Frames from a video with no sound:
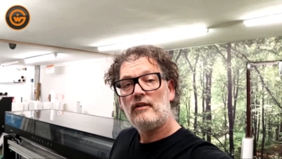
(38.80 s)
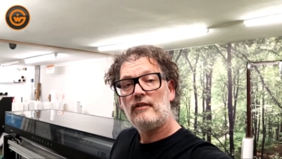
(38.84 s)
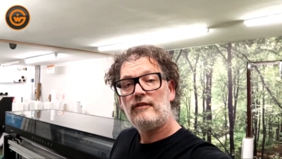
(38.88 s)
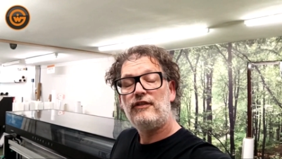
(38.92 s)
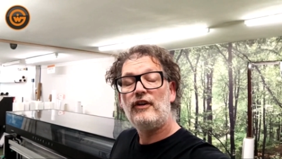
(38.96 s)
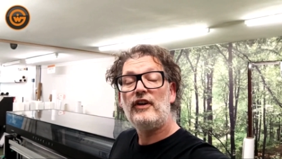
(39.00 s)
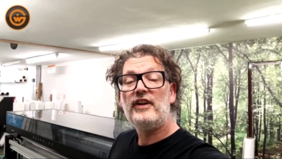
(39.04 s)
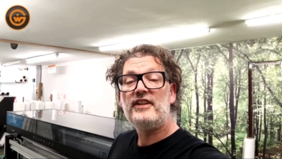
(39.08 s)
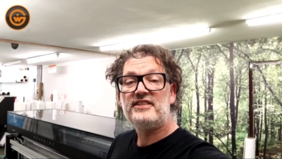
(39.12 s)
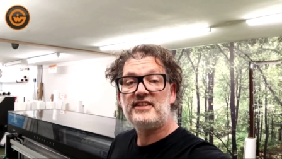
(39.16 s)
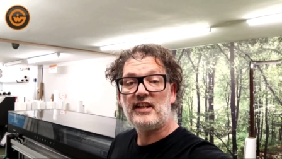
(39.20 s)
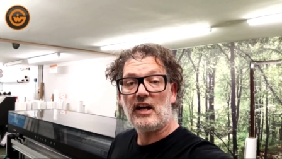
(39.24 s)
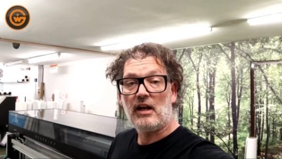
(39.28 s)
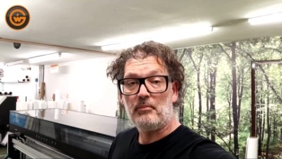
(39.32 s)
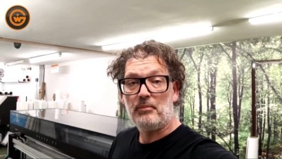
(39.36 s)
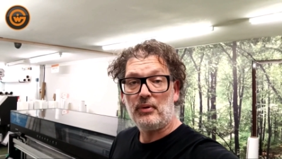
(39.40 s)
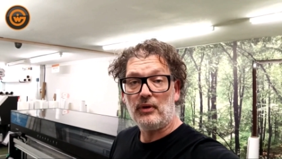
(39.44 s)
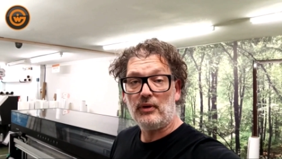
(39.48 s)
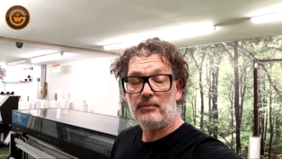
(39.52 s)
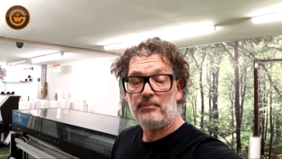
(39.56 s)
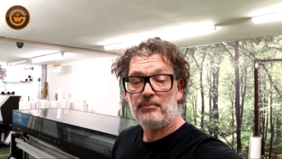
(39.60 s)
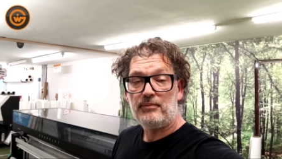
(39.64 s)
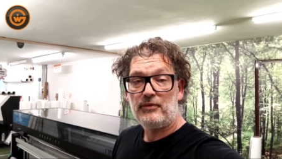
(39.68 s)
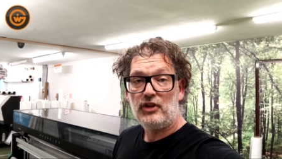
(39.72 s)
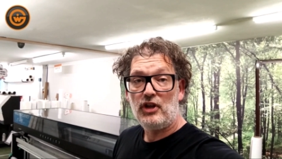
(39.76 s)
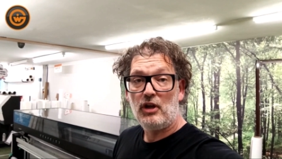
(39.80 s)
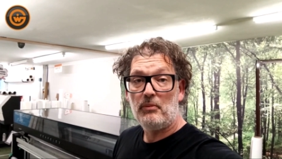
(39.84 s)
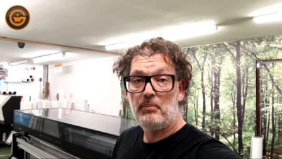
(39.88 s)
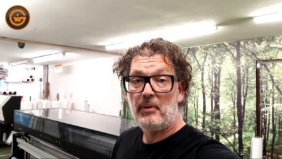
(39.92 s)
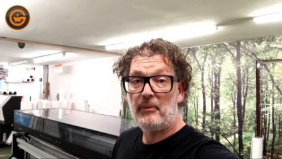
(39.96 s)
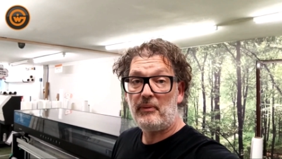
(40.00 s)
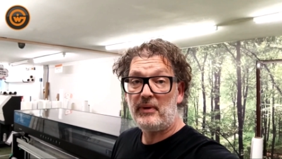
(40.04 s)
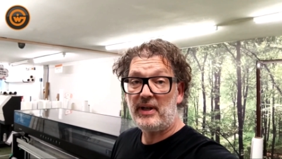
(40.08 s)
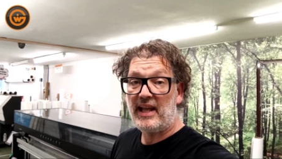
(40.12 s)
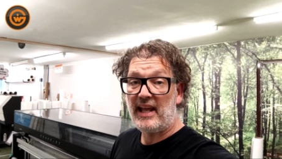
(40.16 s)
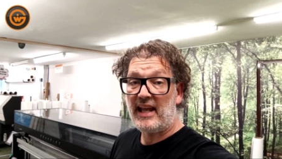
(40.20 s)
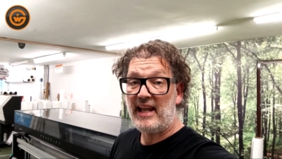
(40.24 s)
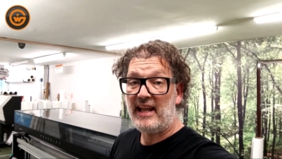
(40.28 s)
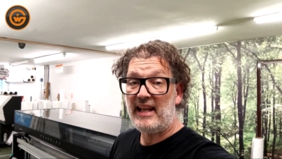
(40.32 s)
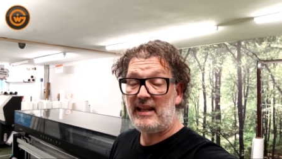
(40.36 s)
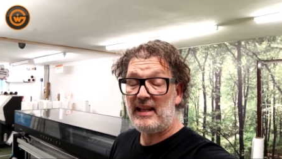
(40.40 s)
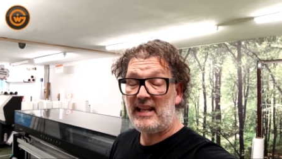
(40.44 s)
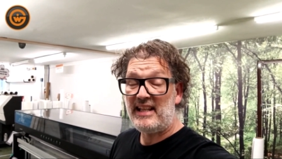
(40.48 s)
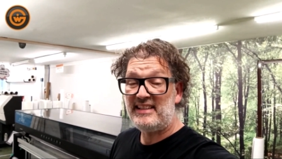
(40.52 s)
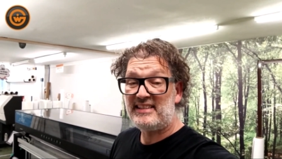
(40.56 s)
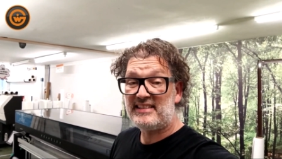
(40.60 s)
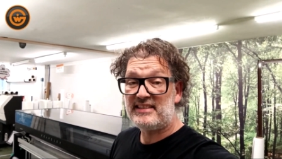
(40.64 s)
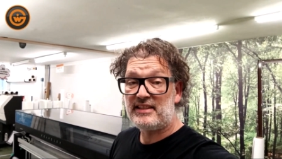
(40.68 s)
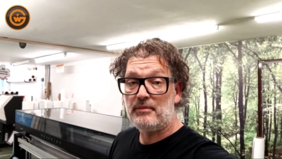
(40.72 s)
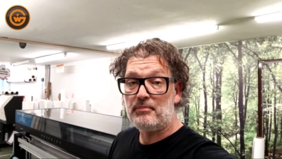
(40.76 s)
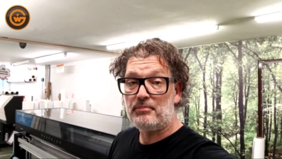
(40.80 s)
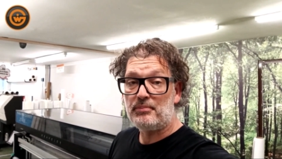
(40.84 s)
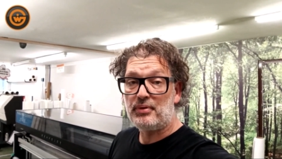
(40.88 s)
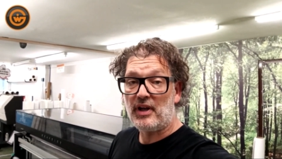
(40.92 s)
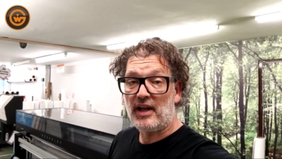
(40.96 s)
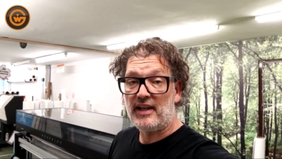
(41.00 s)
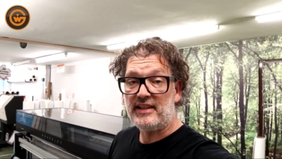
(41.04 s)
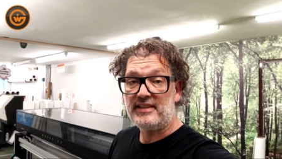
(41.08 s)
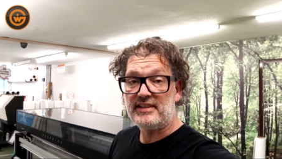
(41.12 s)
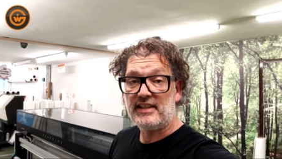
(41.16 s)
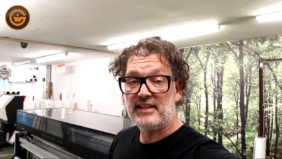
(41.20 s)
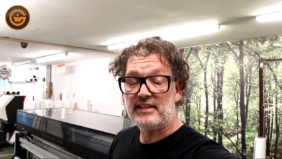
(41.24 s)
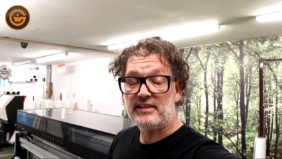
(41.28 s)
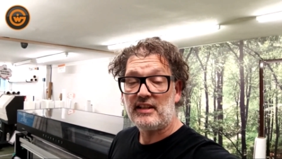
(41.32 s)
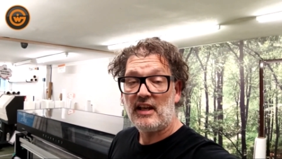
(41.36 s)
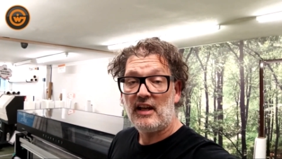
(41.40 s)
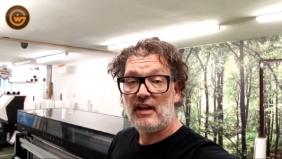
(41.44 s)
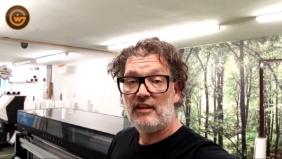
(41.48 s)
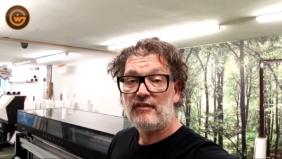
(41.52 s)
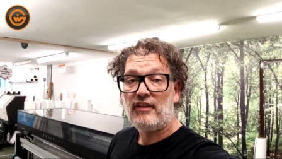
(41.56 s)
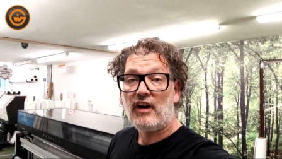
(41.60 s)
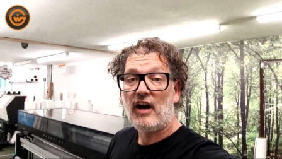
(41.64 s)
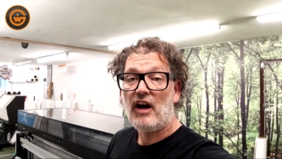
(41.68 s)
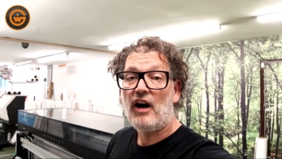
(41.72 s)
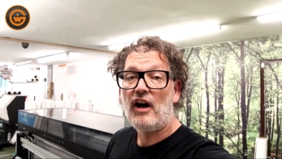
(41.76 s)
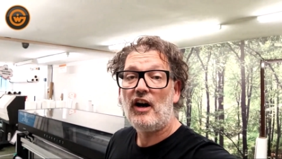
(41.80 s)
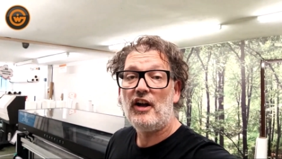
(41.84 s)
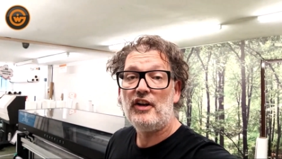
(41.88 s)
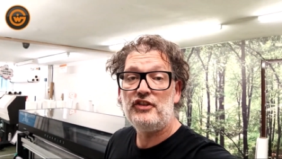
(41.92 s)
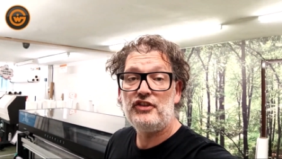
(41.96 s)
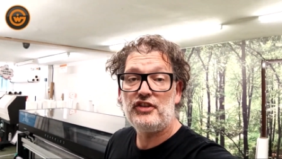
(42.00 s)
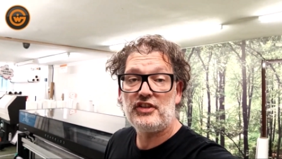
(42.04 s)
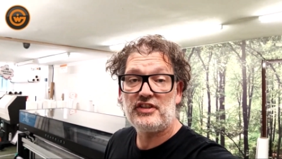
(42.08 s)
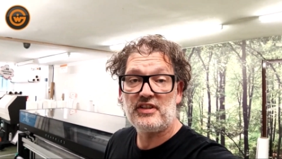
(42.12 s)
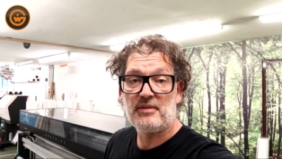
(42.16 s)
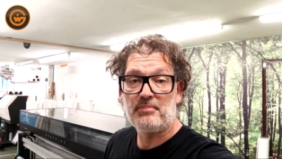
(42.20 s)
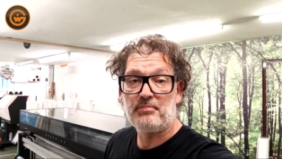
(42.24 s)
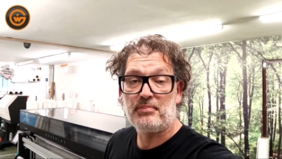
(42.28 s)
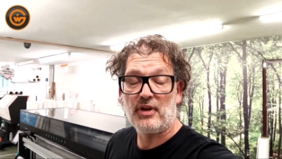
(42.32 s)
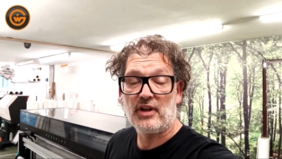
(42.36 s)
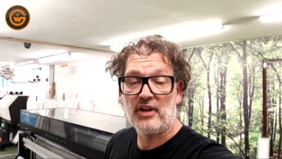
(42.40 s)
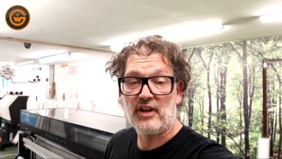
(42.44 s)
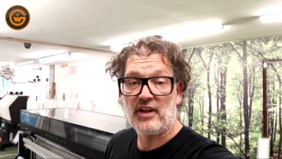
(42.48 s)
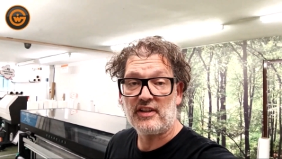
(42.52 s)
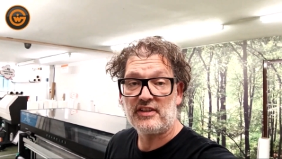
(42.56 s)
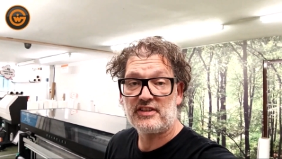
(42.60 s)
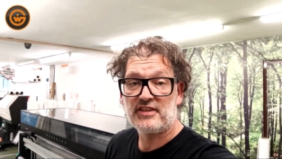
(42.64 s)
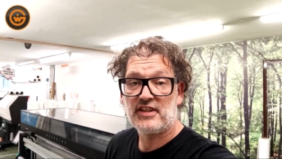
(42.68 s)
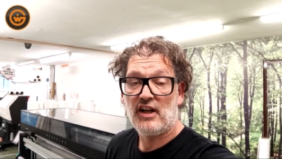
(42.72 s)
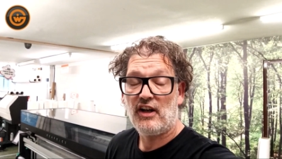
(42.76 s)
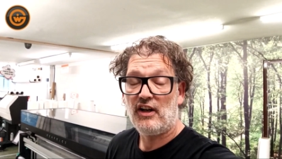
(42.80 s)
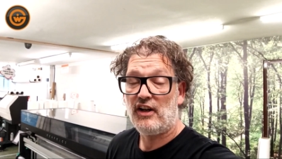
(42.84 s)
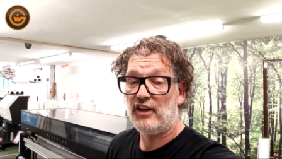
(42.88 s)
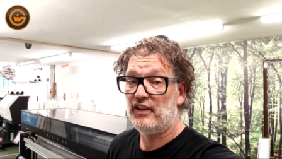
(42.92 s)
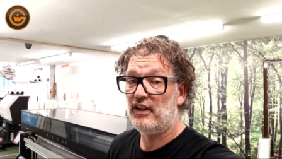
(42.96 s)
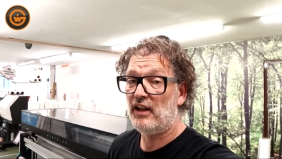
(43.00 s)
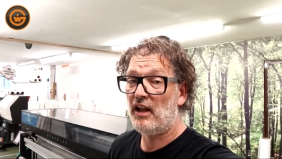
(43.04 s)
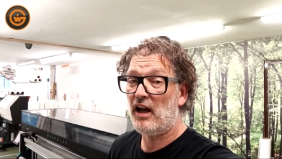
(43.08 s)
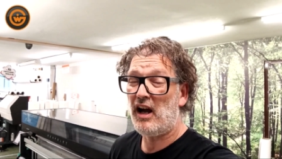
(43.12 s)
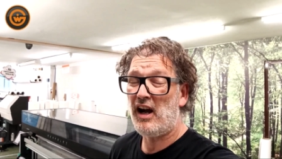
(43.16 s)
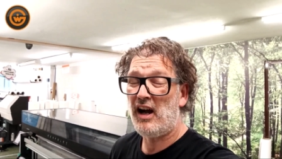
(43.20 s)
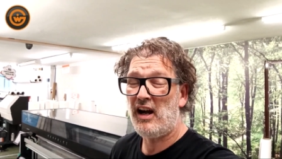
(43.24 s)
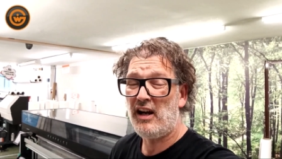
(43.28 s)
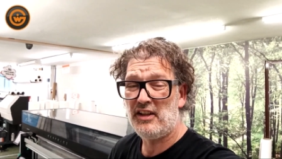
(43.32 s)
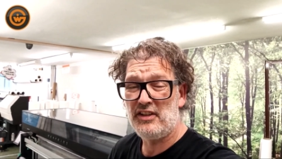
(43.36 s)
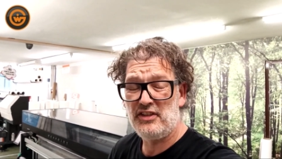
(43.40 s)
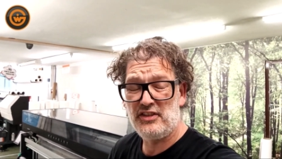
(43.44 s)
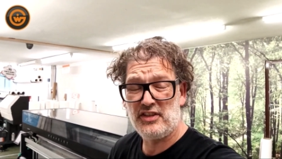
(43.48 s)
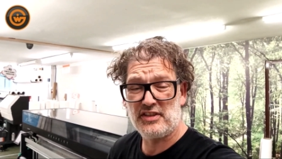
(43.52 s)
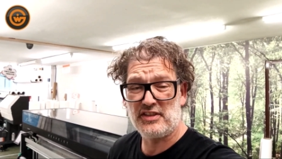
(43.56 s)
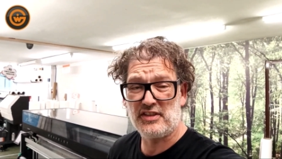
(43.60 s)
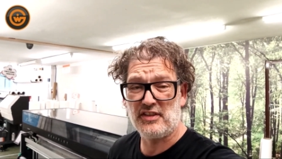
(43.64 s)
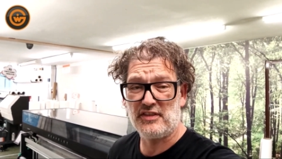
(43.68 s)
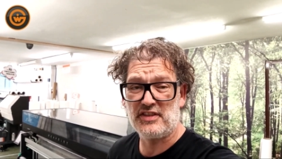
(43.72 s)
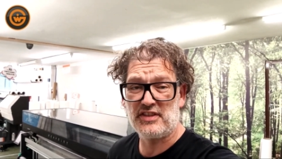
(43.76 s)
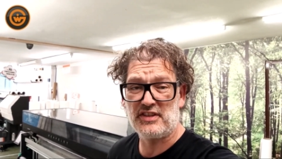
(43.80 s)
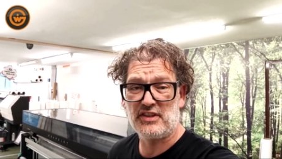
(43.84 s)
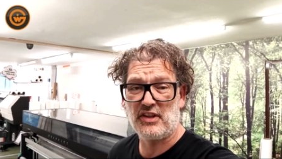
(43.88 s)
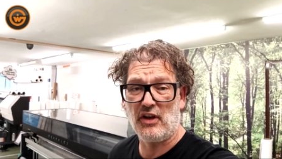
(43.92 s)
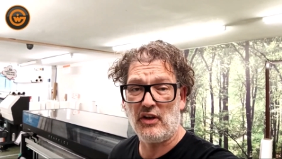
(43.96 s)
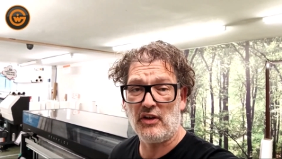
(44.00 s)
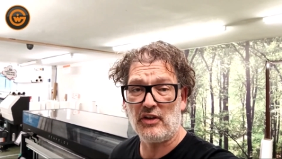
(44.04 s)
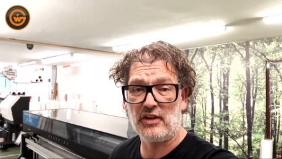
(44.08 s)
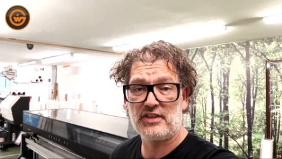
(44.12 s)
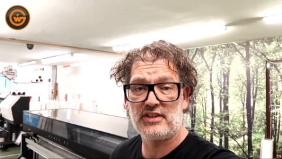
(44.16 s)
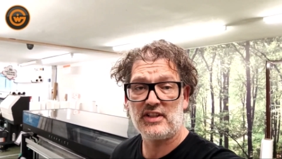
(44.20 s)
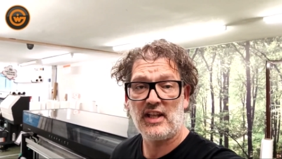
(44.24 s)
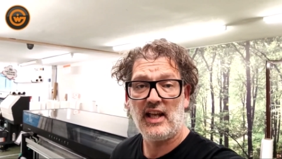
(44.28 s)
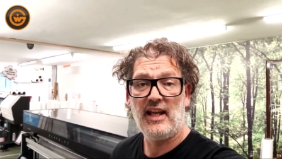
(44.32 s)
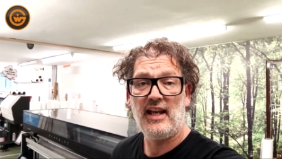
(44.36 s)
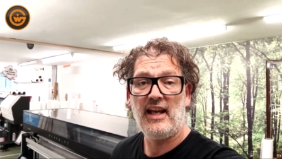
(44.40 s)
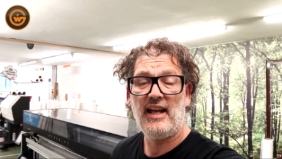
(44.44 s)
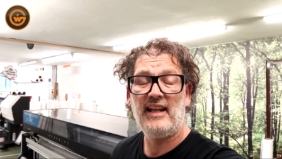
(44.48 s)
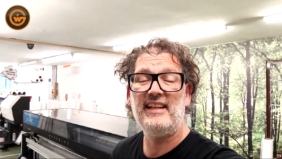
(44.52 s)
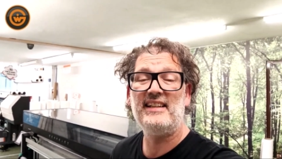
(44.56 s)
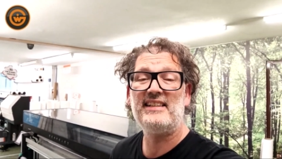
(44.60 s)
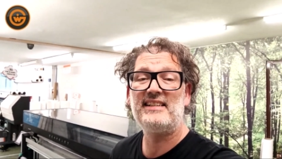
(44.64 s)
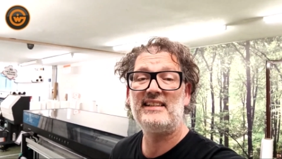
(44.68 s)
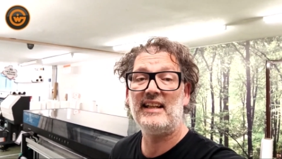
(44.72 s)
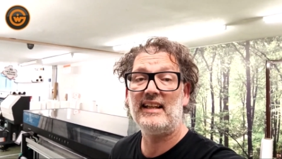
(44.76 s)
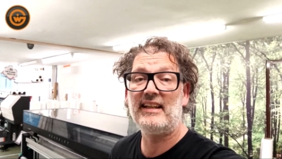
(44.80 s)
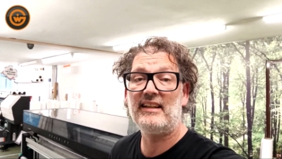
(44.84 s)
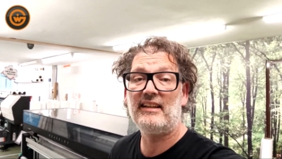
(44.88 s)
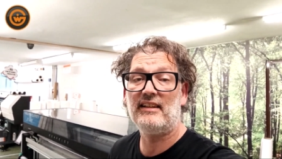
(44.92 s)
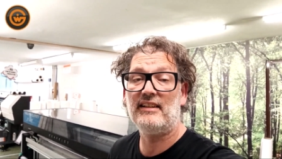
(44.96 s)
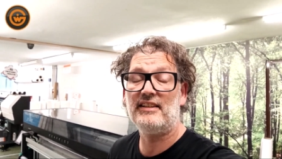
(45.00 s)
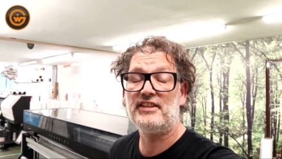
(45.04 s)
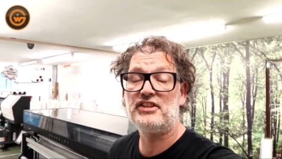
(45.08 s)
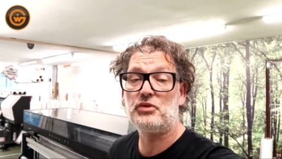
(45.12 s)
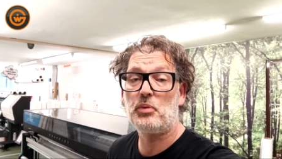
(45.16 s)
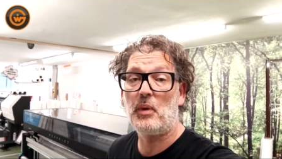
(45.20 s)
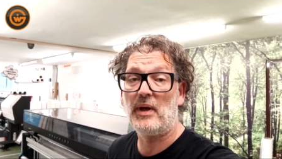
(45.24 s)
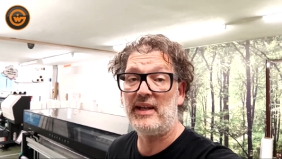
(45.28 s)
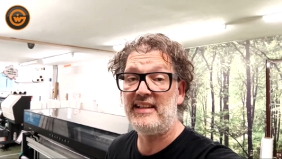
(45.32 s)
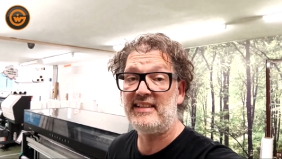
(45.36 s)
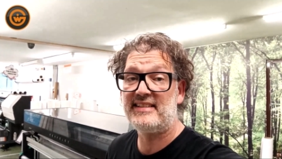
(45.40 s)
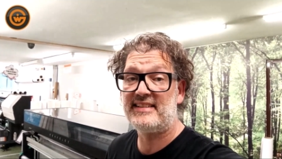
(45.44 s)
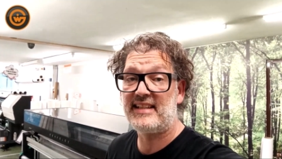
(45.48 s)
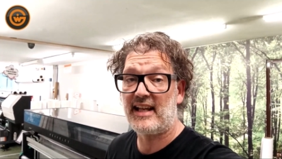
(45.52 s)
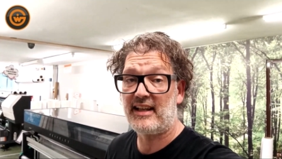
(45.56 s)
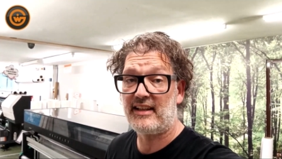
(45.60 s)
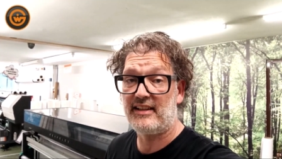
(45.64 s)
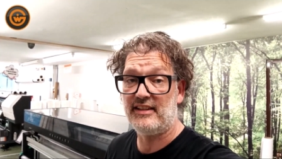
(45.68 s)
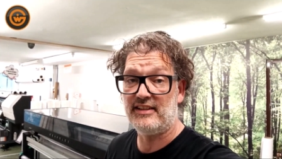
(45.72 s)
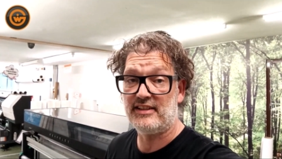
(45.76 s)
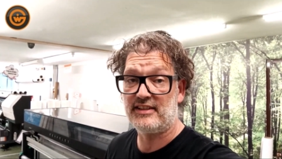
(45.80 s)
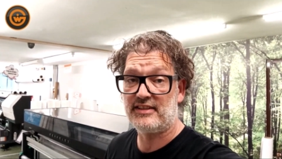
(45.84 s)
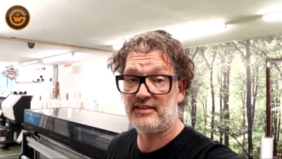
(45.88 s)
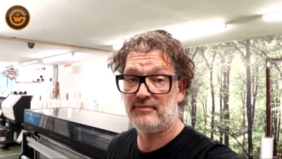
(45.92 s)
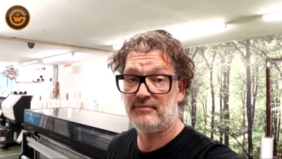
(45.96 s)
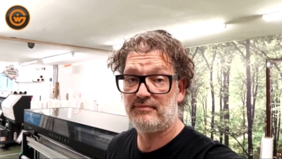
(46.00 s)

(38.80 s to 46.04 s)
For example, you'll be able to get instant prices for hundreds of products on hundreds of stocks in as little as 20 seconds.